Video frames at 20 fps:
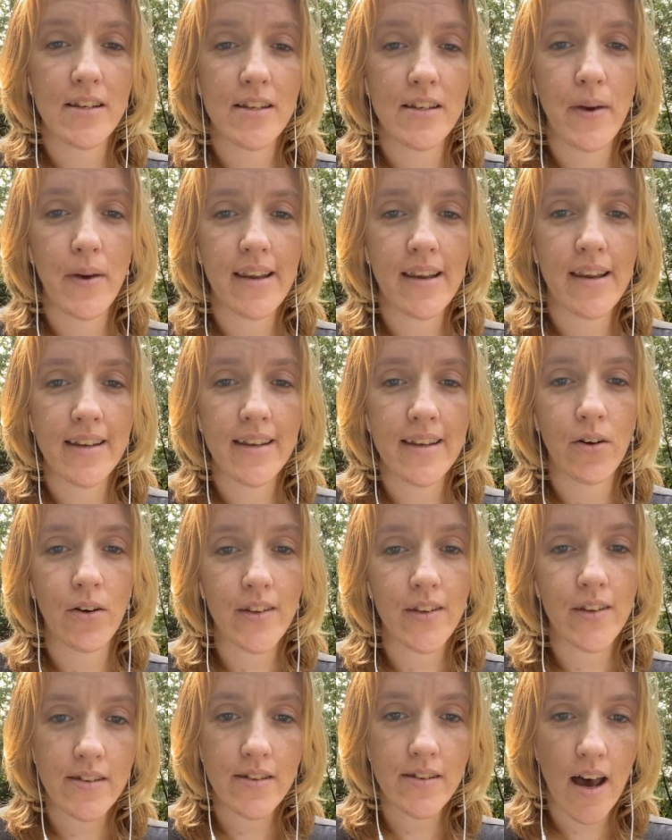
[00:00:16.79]
depending
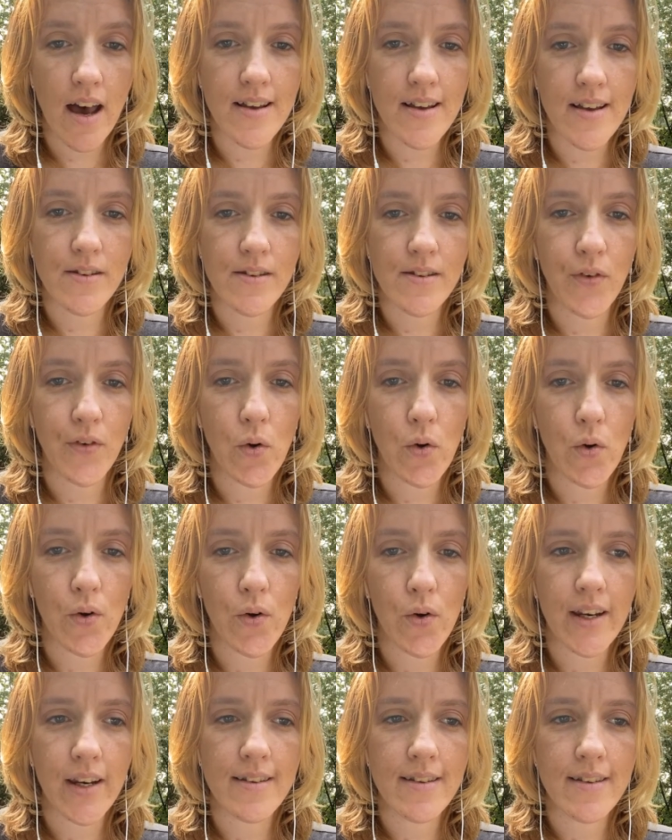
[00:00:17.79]
on the size of your
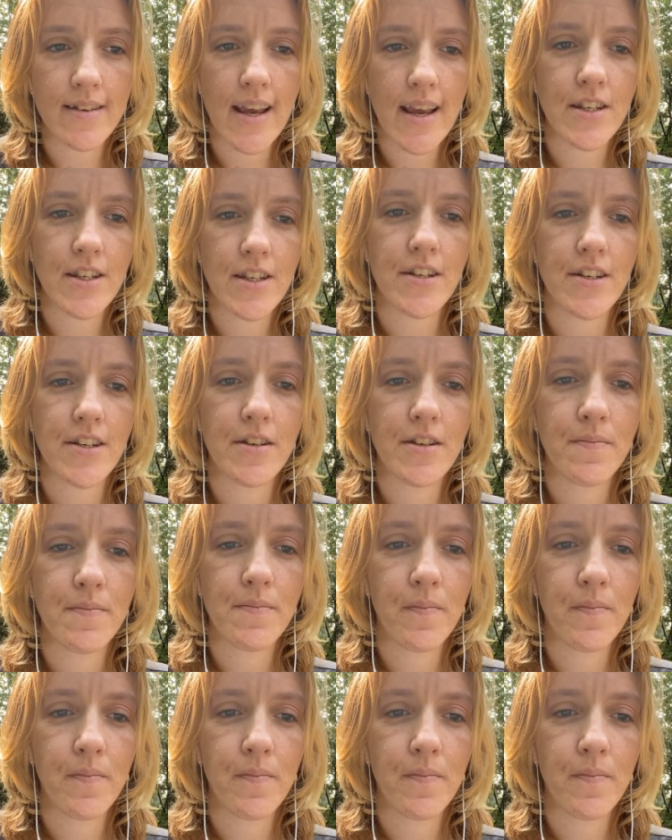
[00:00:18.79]
organisation,